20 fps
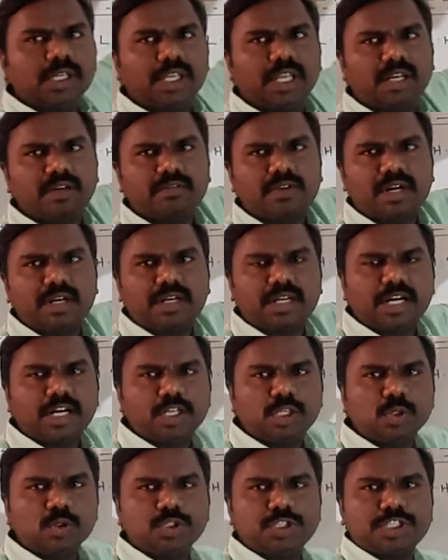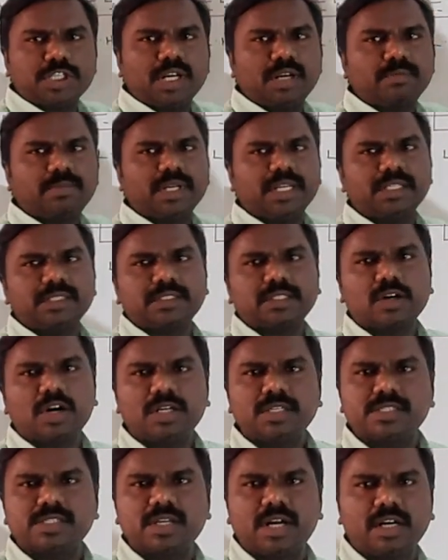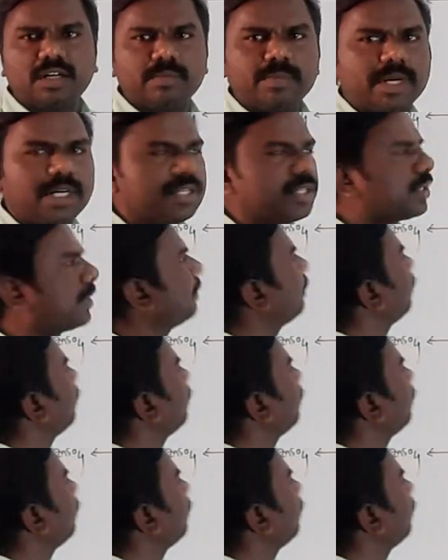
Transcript: inverted U shape is called salt bridge.